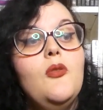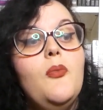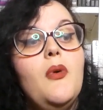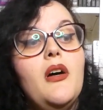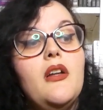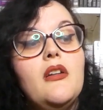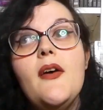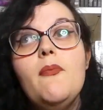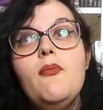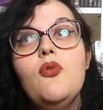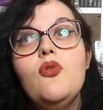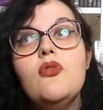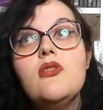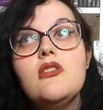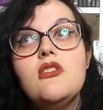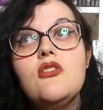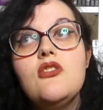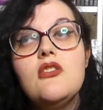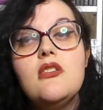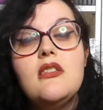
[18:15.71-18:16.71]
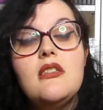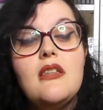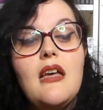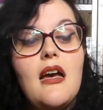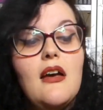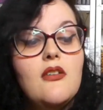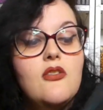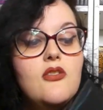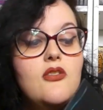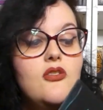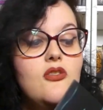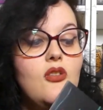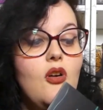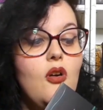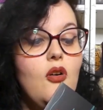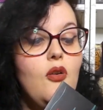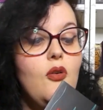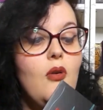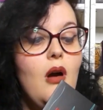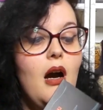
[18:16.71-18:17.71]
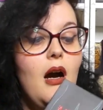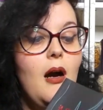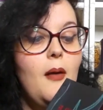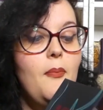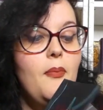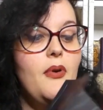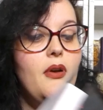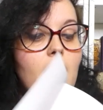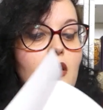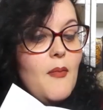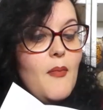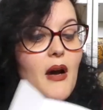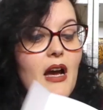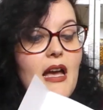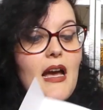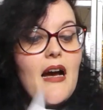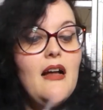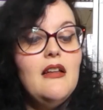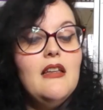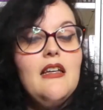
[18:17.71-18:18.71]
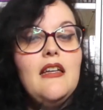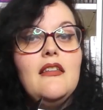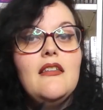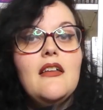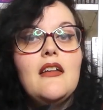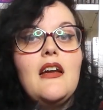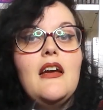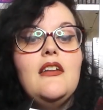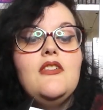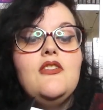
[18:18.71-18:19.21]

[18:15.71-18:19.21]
but their books just sound so up my alley that I